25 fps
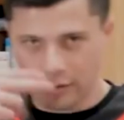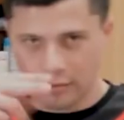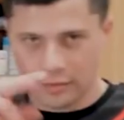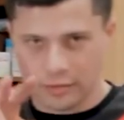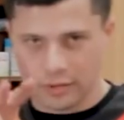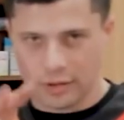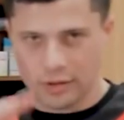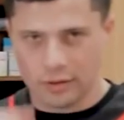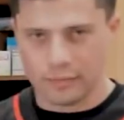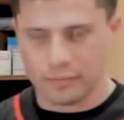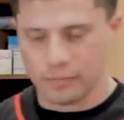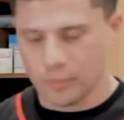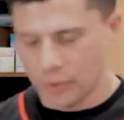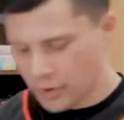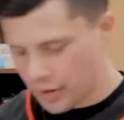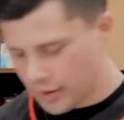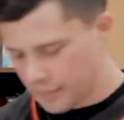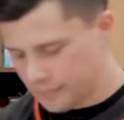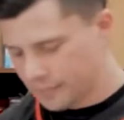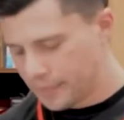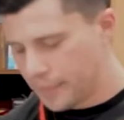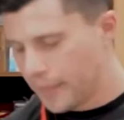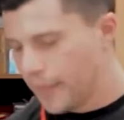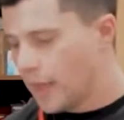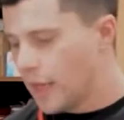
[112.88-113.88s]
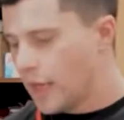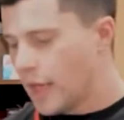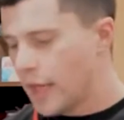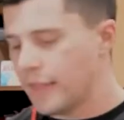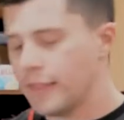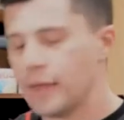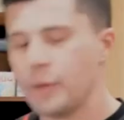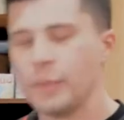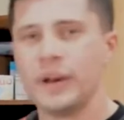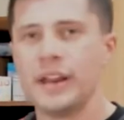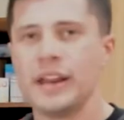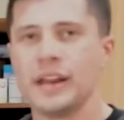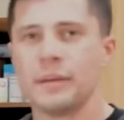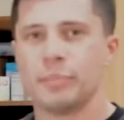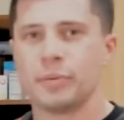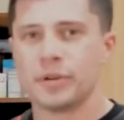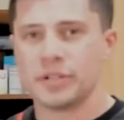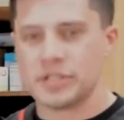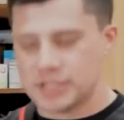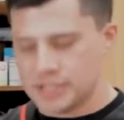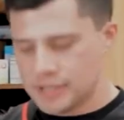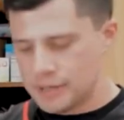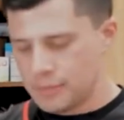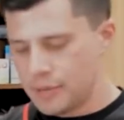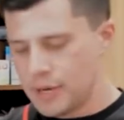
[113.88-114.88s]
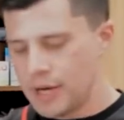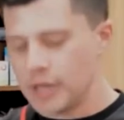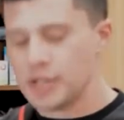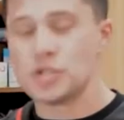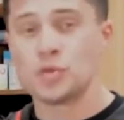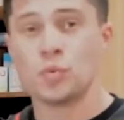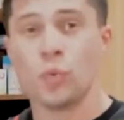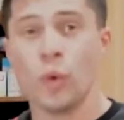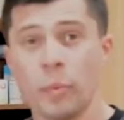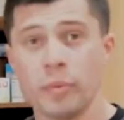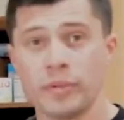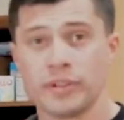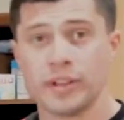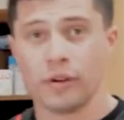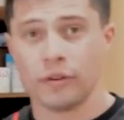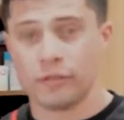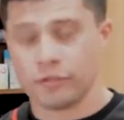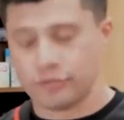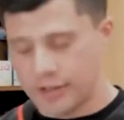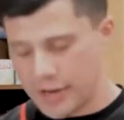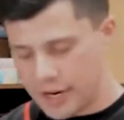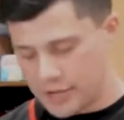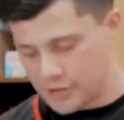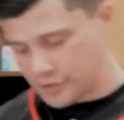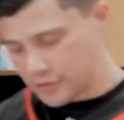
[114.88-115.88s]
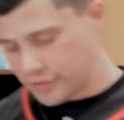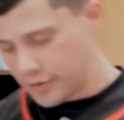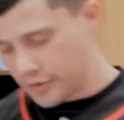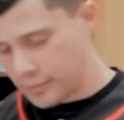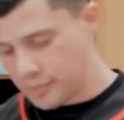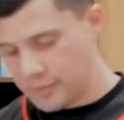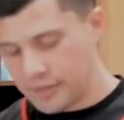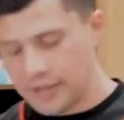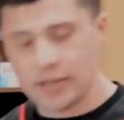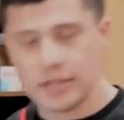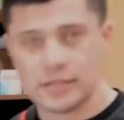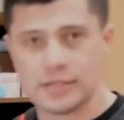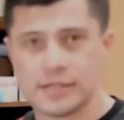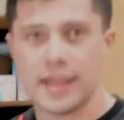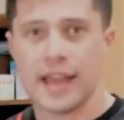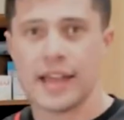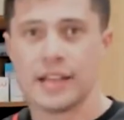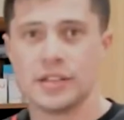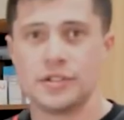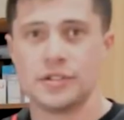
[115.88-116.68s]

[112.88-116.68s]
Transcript: okay? And then we need to put some sweet potato fries on there because that's